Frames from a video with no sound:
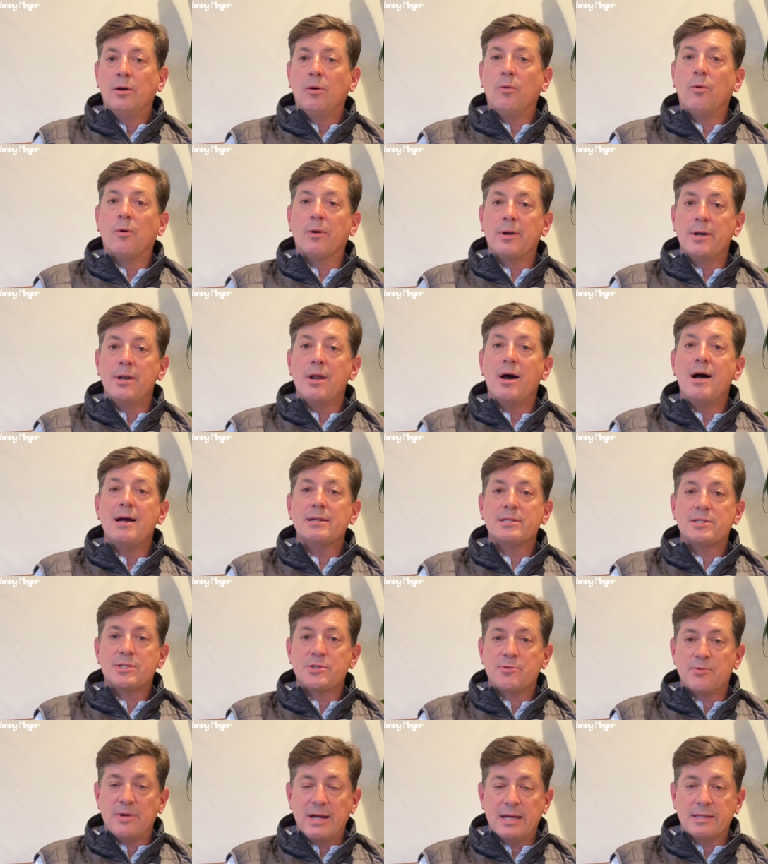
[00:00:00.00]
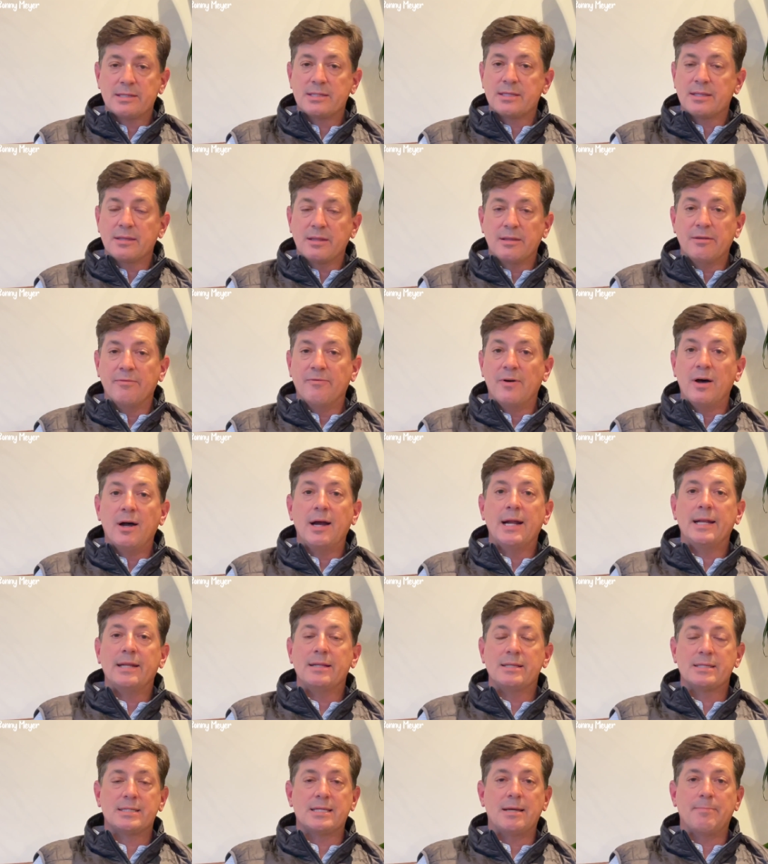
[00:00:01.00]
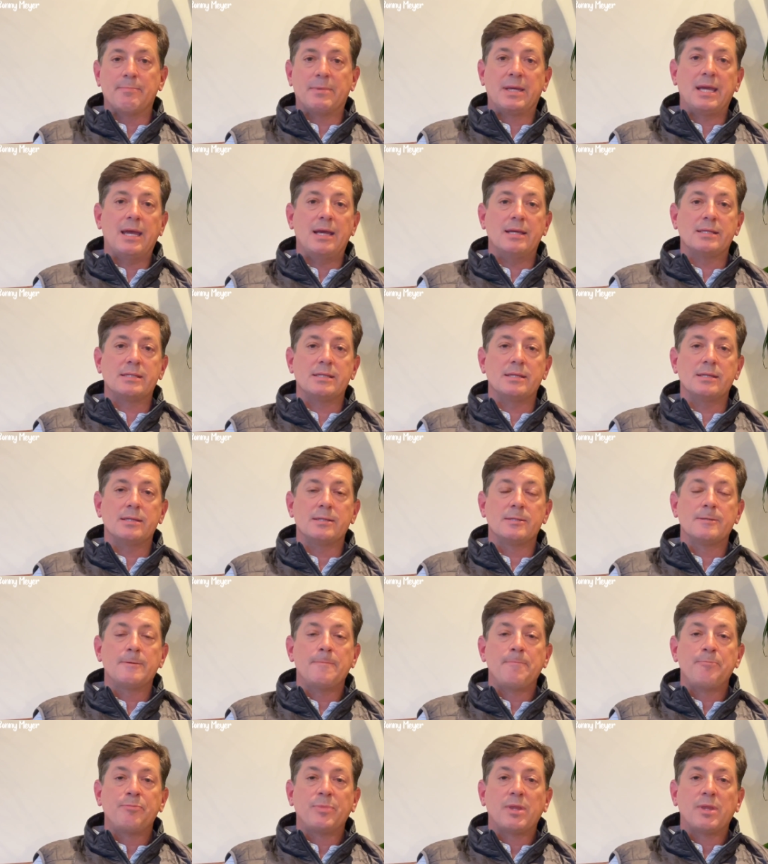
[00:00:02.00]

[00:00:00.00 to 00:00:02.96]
or not stress the vine in some cases,